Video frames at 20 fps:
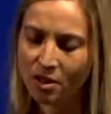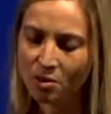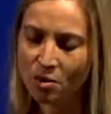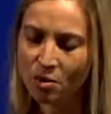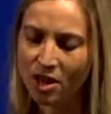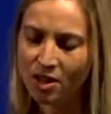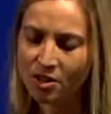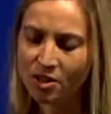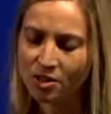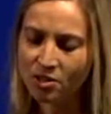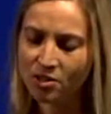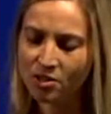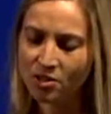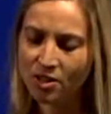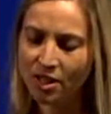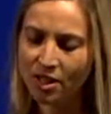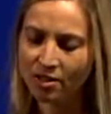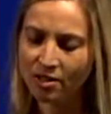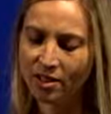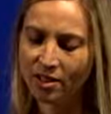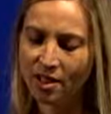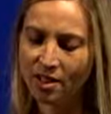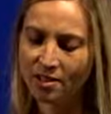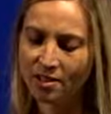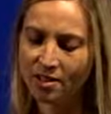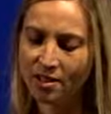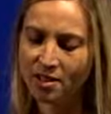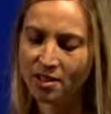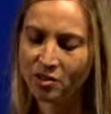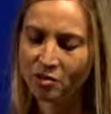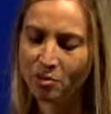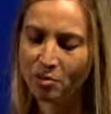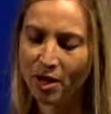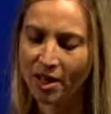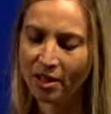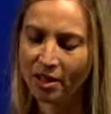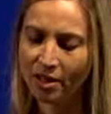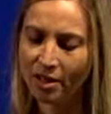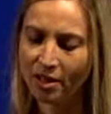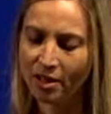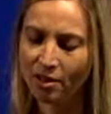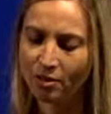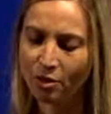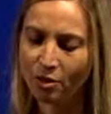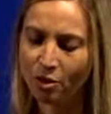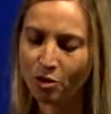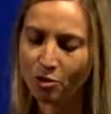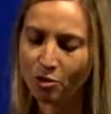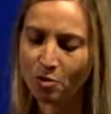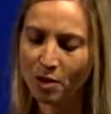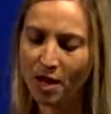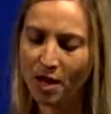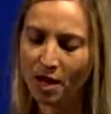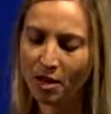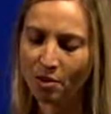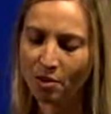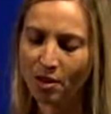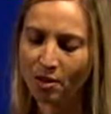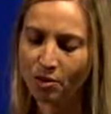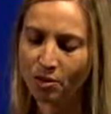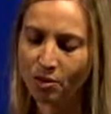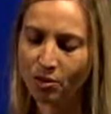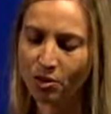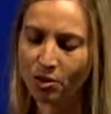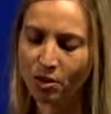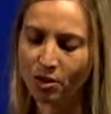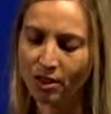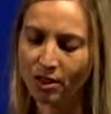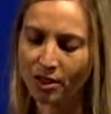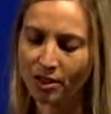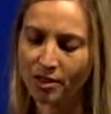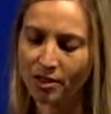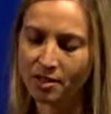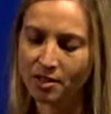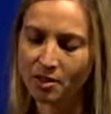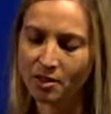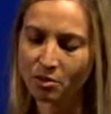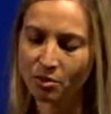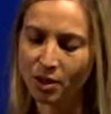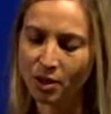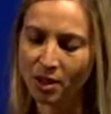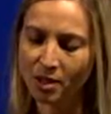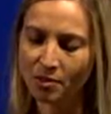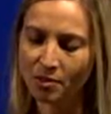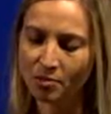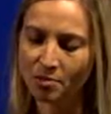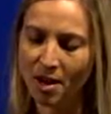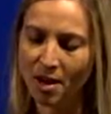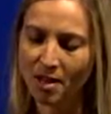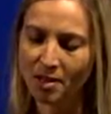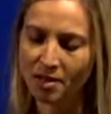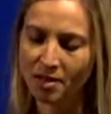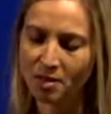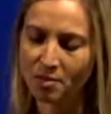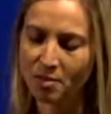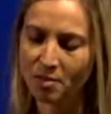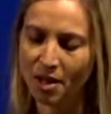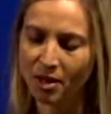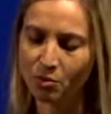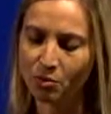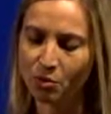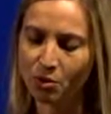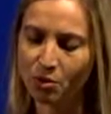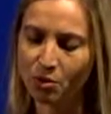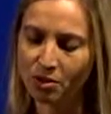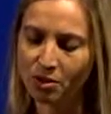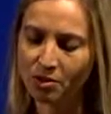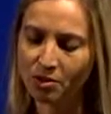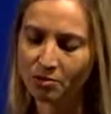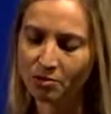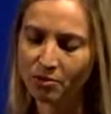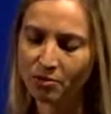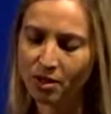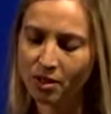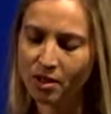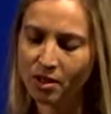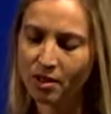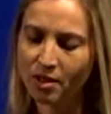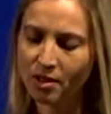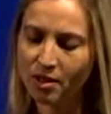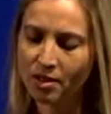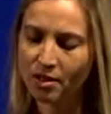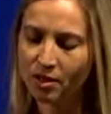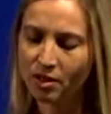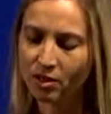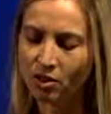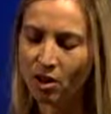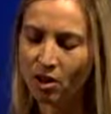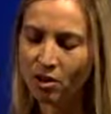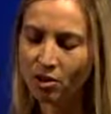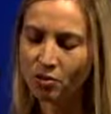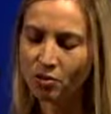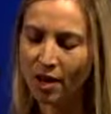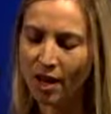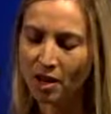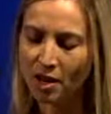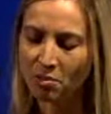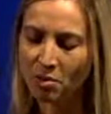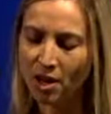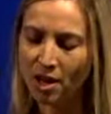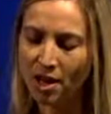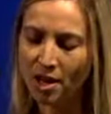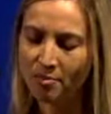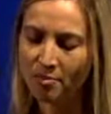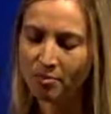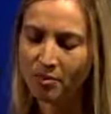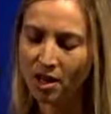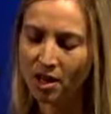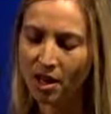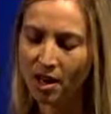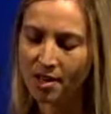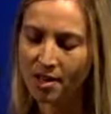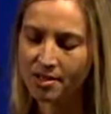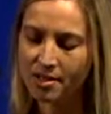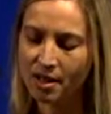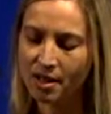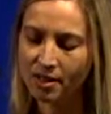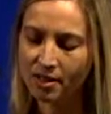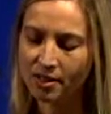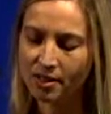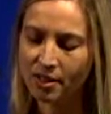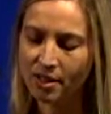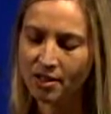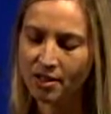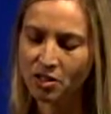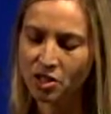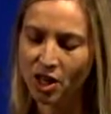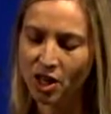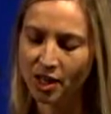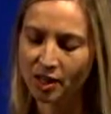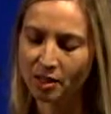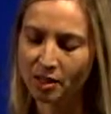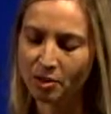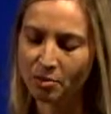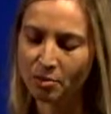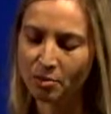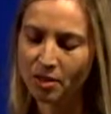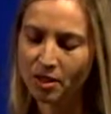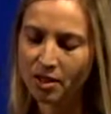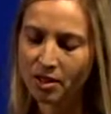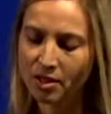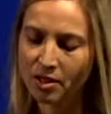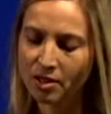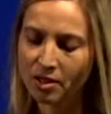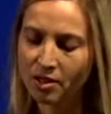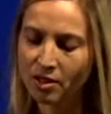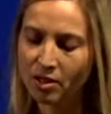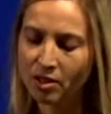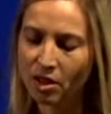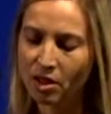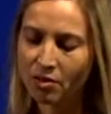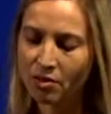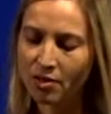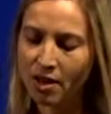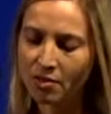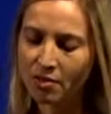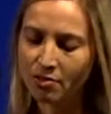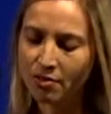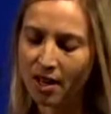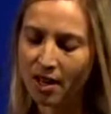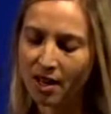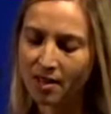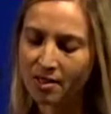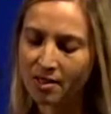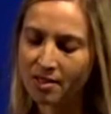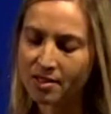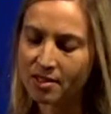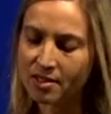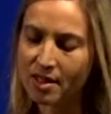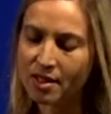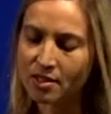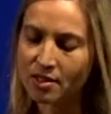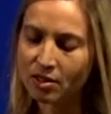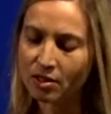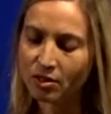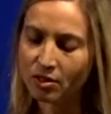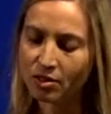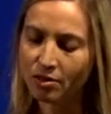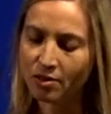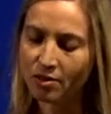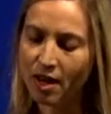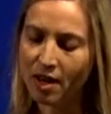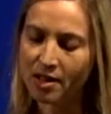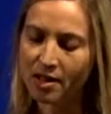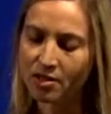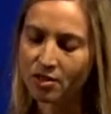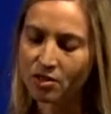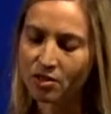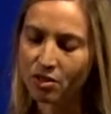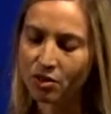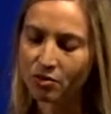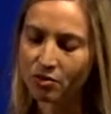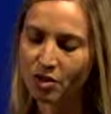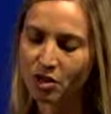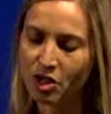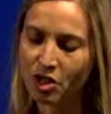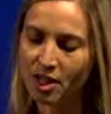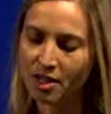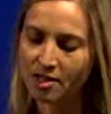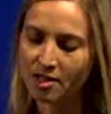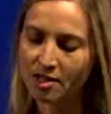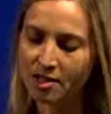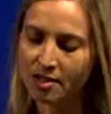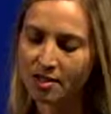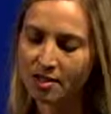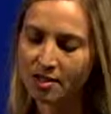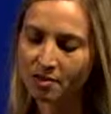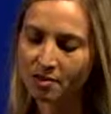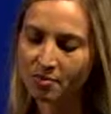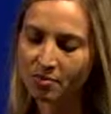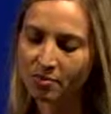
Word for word: Why do you stare at us as if by our own power or godliness we have made this man walk? The God of Abraham, Isaac, and Jacob, the God of our fathers, has glorified his servant Jesus.